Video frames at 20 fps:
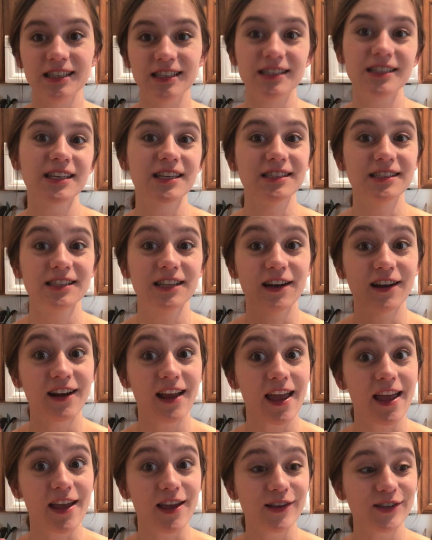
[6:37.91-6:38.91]
It's considered
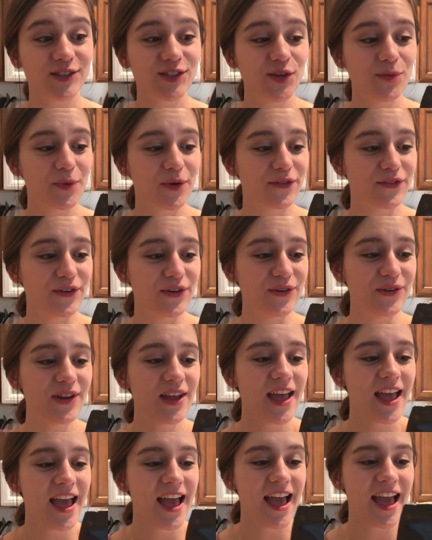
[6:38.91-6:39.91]
a superfood
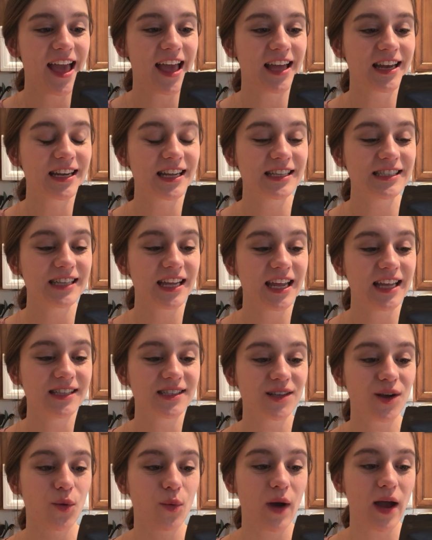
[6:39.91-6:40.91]
and
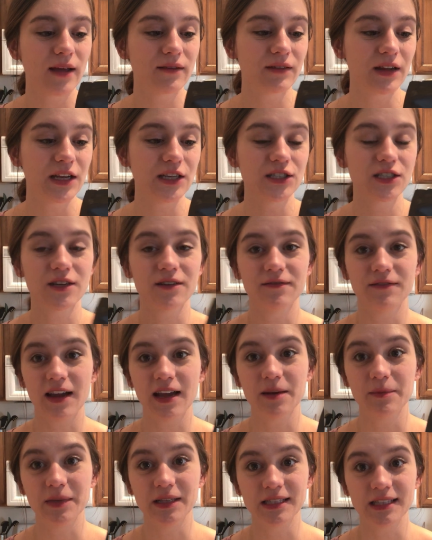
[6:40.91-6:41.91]
contains a wide range of
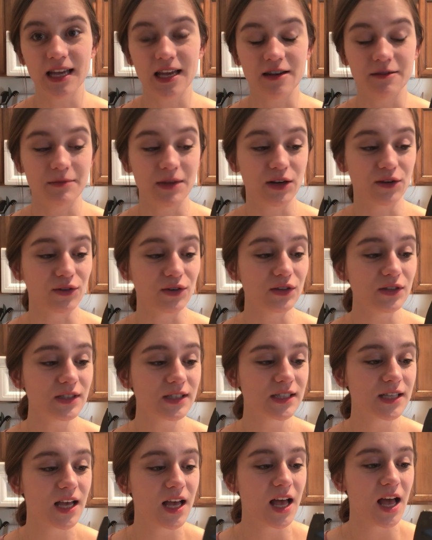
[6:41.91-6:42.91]
vitamins and minerals.
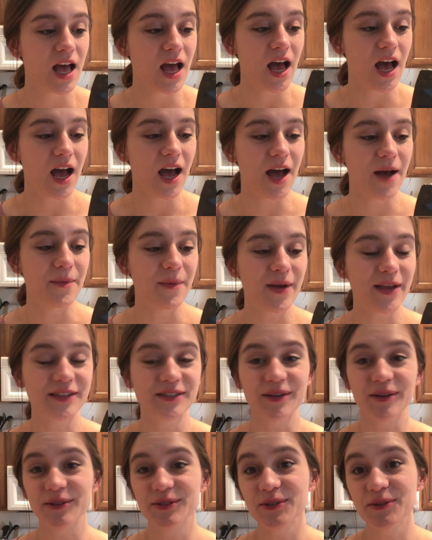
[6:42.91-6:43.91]

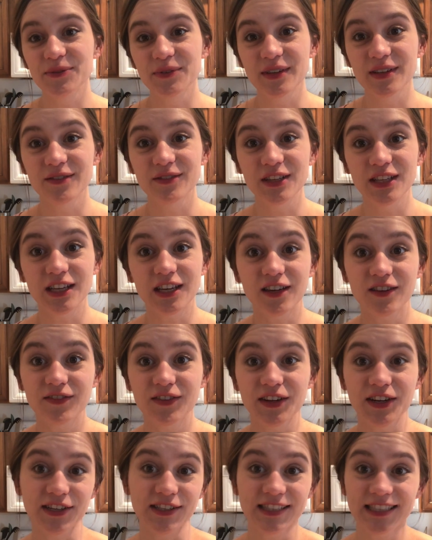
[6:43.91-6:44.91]
It's also really, really good
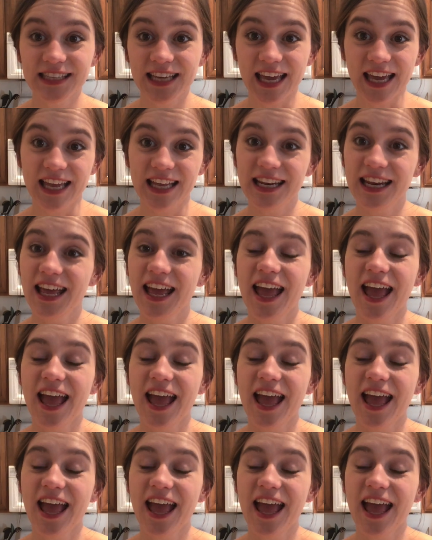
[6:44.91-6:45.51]
for your skin.